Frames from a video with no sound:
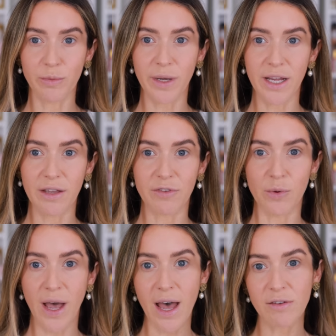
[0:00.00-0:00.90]
But if
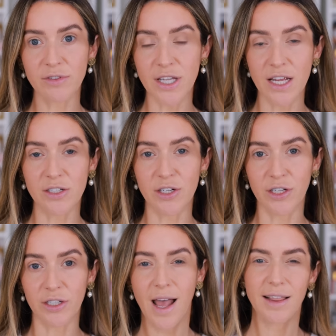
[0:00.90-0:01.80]
you have
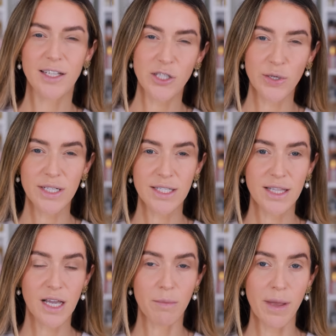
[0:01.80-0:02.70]
Tender, at least you can see
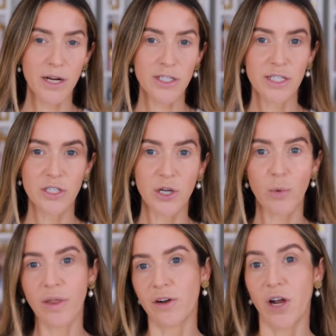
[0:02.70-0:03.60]
the comparison to know
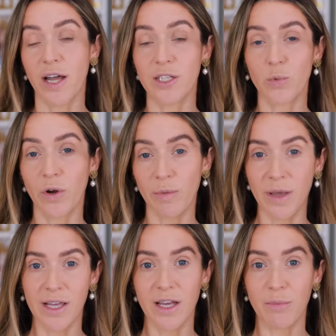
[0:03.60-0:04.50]
whether or not it's worth
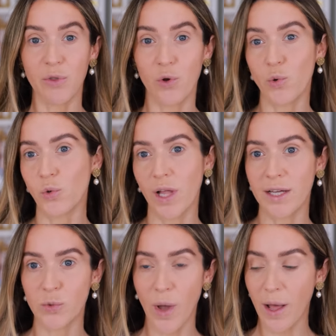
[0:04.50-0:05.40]
picking up the cool
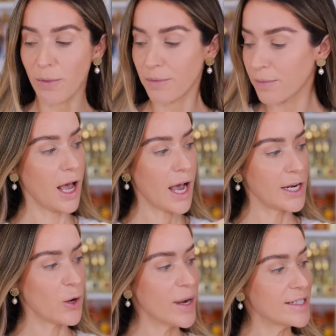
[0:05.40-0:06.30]
as well. I
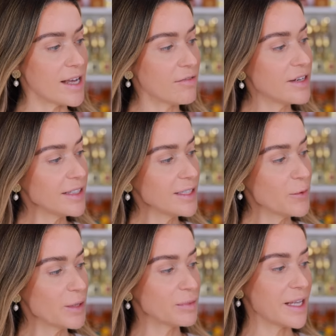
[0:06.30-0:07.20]
know I definitely
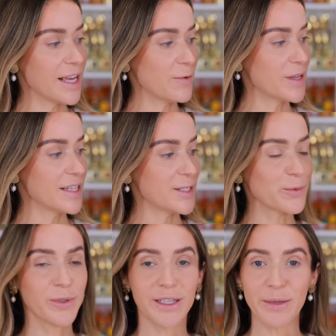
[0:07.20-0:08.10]
want to play with this
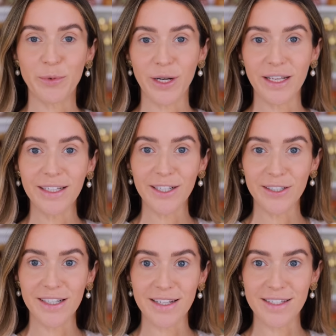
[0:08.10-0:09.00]
really pretty
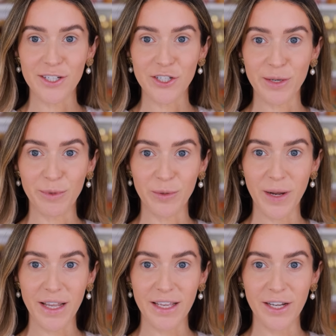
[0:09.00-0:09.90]
iridescent shimmer
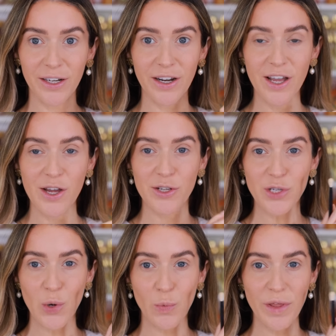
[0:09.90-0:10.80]
right here.
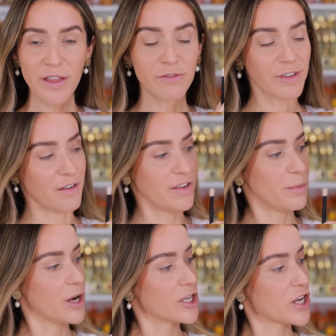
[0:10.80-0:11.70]
So with a
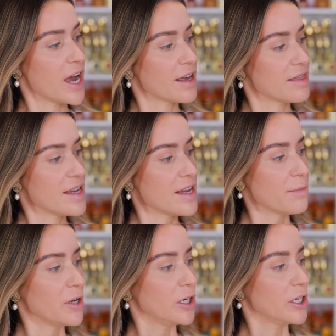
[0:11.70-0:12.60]
fluffy brush, I think
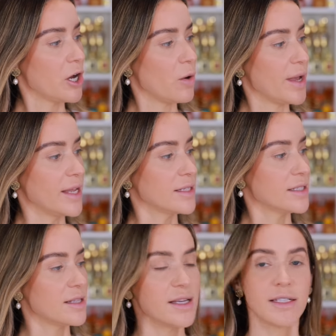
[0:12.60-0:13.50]
I'm going to go
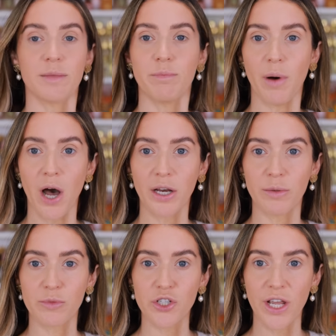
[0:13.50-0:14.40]
into this
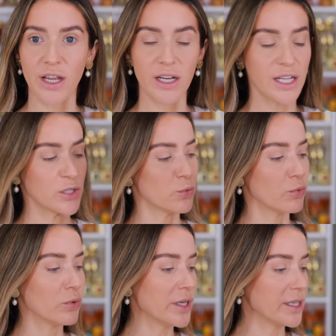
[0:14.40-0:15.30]
bottom shade. It's
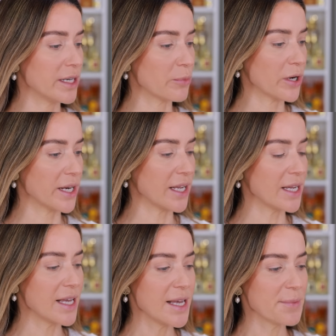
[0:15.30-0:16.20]
really
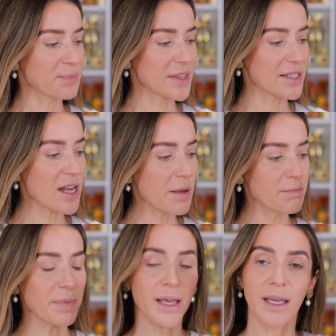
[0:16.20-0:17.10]
pretty. It's
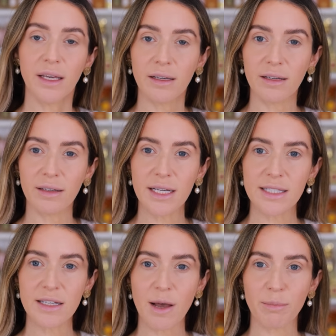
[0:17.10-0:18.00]
not pink,
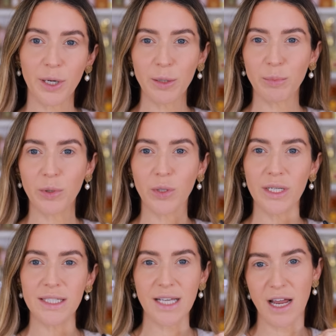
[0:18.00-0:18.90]
it's not purple,
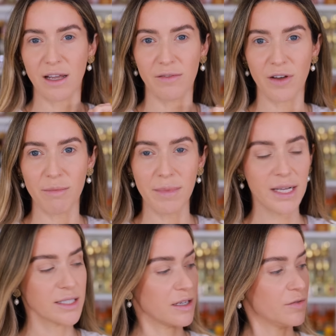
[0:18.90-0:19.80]
it's kind of a
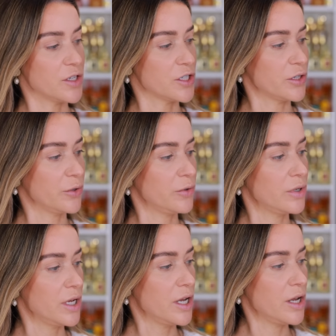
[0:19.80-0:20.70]
mix of the
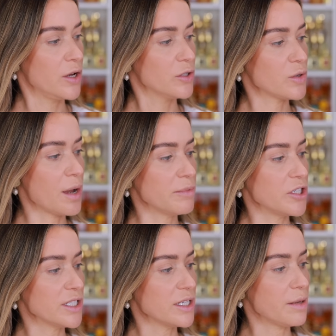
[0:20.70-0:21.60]
two. So I'm
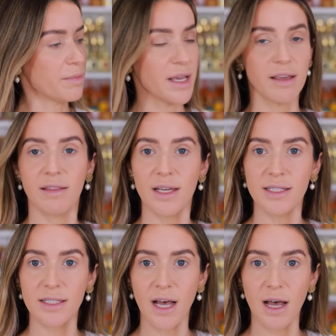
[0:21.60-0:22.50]
just going to pick
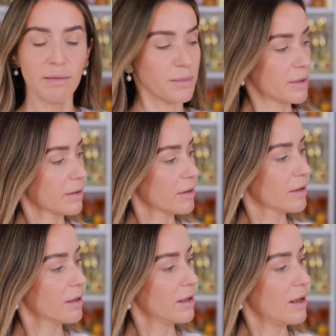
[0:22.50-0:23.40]
this up.
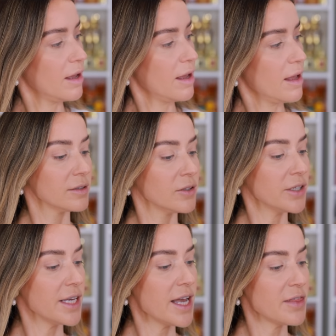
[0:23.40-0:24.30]

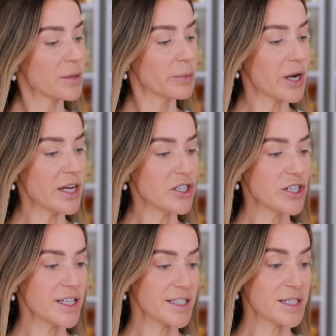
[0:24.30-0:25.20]
Looking at the brush,
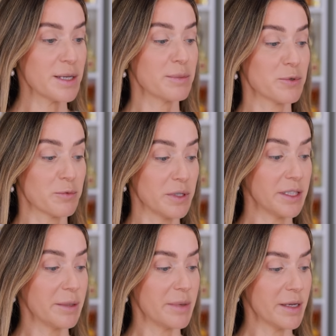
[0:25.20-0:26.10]
it seems
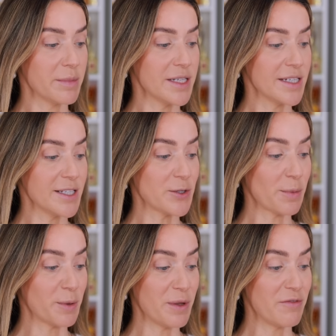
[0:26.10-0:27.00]
really pigmented, so
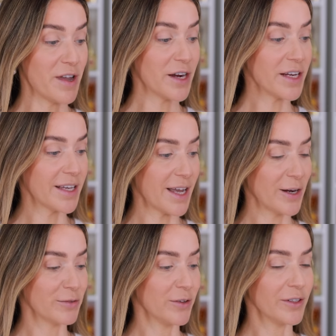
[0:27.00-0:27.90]
I'm going to be very
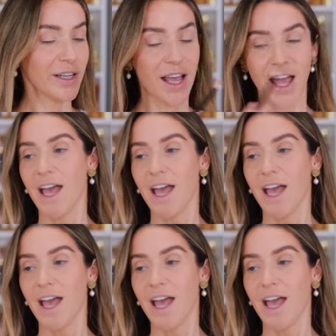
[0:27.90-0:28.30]
careful.